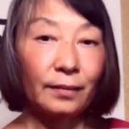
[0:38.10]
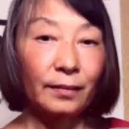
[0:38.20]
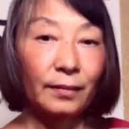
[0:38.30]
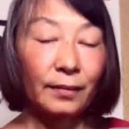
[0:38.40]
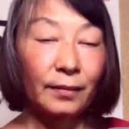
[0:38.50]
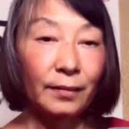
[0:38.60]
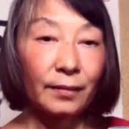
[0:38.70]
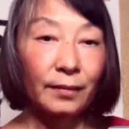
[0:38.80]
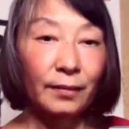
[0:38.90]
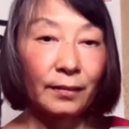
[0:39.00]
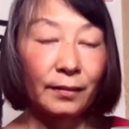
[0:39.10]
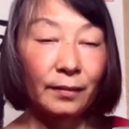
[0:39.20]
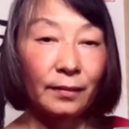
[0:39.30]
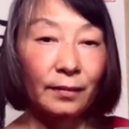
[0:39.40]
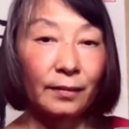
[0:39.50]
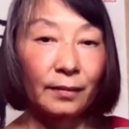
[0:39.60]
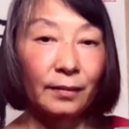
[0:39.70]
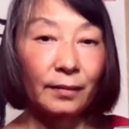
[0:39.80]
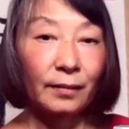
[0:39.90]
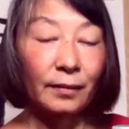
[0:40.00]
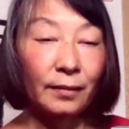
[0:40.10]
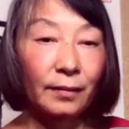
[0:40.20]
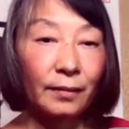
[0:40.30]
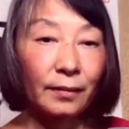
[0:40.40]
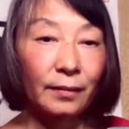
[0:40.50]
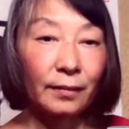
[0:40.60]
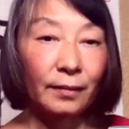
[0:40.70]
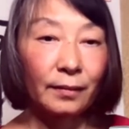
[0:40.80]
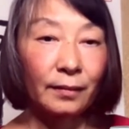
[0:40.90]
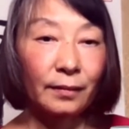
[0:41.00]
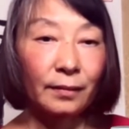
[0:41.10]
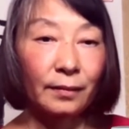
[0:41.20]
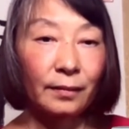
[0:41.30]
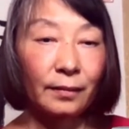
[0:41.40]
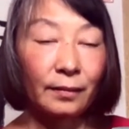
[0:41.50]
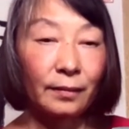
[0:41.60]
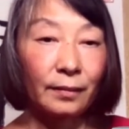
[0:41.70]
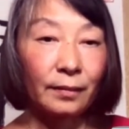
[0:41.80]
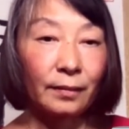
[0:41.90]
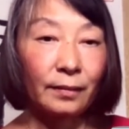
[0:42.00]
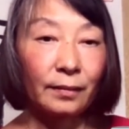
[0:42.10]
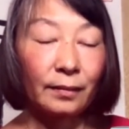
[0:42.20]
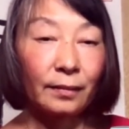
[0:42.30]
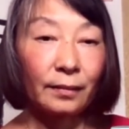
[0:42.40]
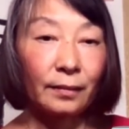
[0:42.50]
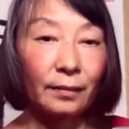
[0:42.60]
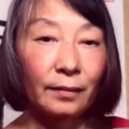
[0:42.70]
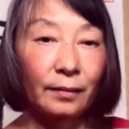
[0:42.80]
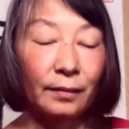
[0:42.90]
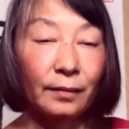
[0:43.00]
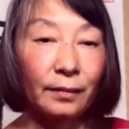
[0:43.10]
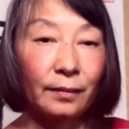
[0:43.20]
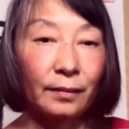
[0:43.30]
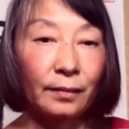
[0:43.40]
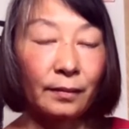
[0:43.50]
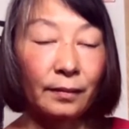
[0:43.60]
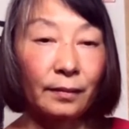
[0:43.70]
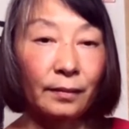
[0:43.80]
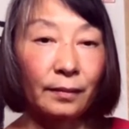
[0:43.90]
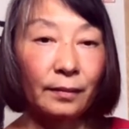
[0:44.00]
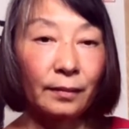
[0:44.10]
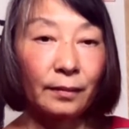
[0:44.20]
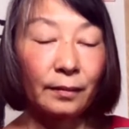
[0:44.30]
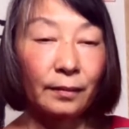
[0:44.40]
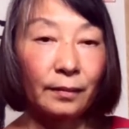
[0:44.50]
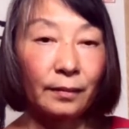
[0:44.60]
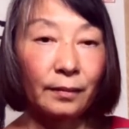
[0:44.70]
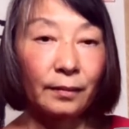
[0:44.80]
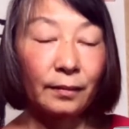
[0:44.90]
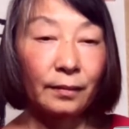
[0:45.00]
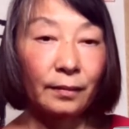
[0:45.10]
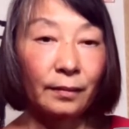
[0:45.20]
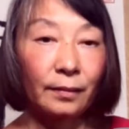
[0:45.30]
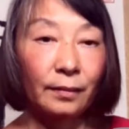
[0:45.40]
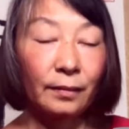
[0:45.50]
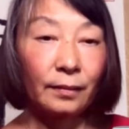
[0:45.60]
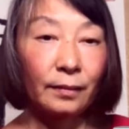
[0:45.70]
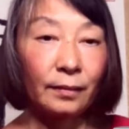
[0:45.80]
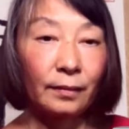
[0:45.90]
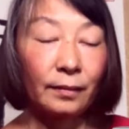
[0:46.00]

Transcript: The person shown says nothing.